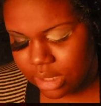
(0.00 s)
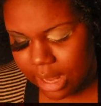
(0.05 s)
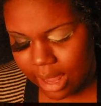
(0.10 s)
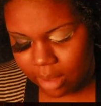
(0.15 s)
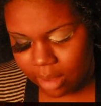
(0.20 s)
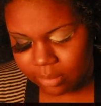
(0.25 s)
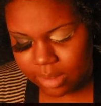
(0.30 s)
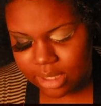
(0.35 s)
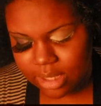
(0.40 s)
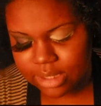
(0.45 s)
So
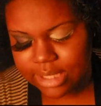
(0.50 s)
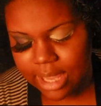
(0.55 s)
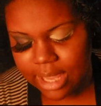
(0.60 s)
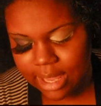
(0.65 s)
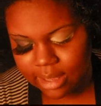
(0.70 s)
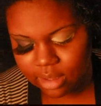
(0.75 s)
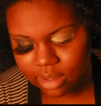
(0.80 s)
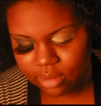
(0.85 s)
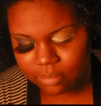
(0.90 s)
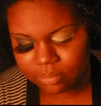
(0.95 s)
now I'm going to
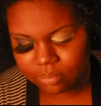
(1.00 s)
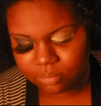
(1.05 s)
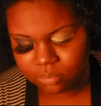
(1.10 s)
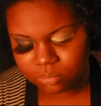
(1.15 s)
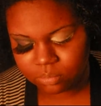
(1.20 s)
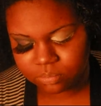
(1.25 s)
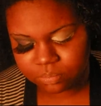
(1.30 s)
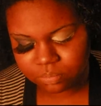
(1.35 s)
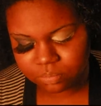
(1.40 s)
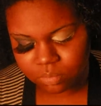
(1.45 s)
take
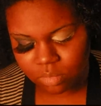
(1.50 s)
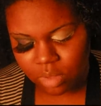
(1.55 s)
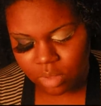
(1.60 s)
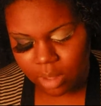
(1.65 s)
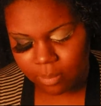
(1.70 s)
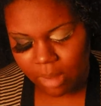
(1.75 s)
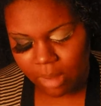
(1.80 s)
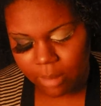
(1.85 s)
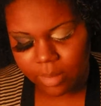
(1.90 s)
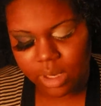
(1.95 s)

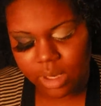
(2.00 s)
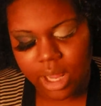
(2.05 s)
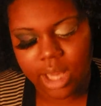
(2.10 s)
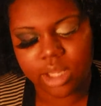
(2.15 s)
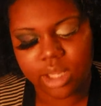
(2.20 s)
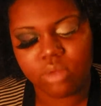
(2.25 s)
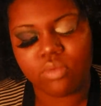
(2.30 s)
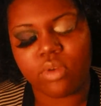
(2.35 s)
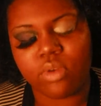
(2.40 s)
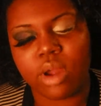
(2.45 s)
my
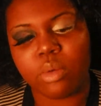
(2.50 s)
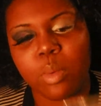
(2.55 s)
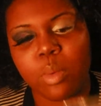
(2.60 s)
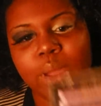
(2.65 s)
Milani